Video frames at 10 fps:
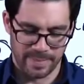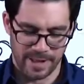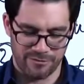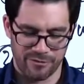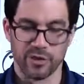
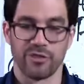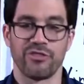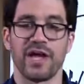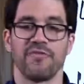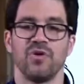I feel
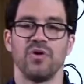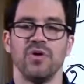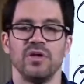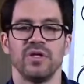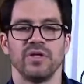
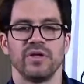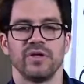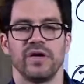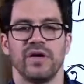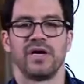thankful.
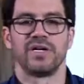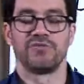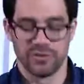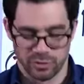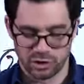I
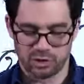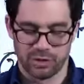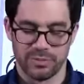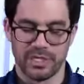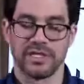feel
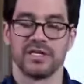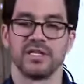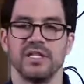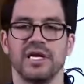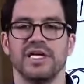extremely
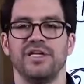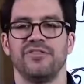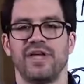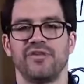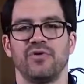lucky
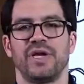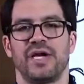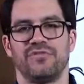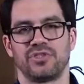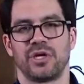and thankful to
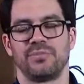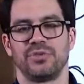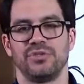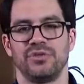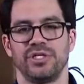have this
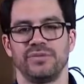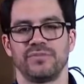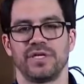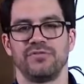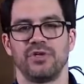opportunity.
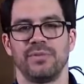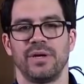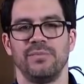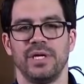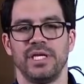I've learned
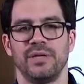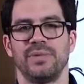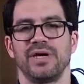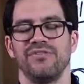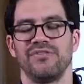about money and about